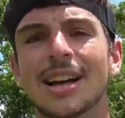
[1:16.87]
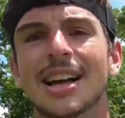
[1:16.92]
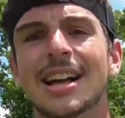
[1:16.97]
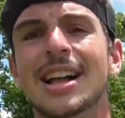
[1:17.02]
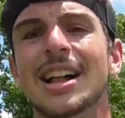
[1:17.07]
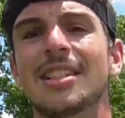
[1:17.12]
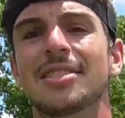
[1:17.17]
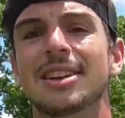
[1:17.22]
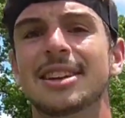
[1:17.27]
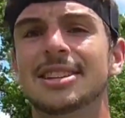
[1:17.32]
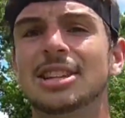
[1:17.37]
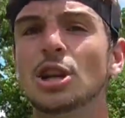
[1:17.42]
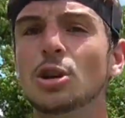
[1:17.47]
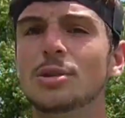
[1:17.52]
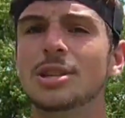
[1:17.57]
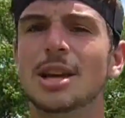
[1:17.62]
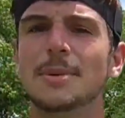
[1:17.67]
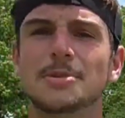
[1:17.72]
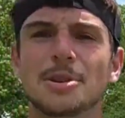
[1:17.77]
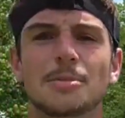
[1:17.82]
that two
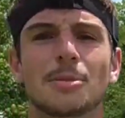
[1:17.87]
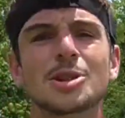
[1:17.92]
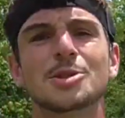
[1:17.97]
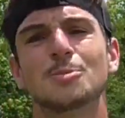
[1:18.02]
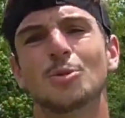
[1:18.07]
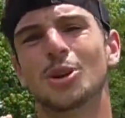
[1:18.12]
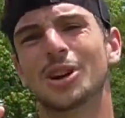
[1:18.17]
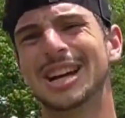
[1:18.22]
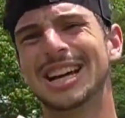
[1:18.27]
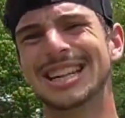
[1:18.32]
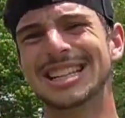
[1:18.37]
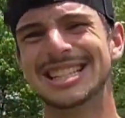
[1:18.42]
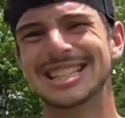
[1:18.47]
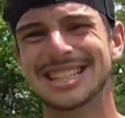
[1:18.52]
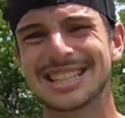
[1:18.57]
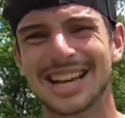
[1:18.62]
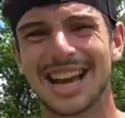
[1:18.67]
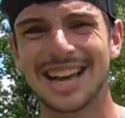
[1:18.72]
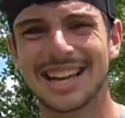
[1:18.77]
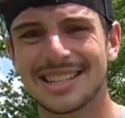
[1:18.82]
steps are much more
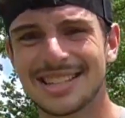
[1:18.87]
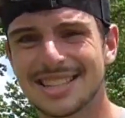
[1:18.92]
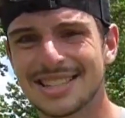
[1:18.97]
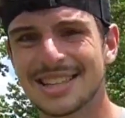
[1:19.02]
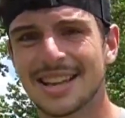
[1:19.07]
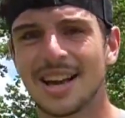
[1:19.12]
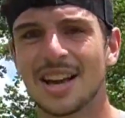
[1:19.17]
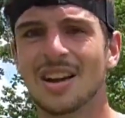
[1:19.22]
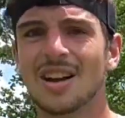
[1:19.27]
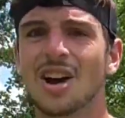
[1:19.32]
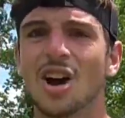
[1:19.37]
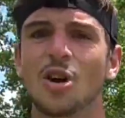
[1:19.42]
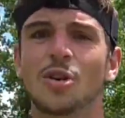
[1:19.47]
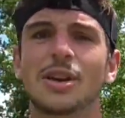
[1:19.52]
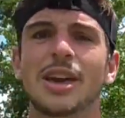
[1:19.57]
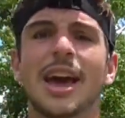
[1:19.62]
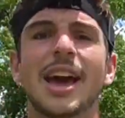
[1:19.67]
concise, okay?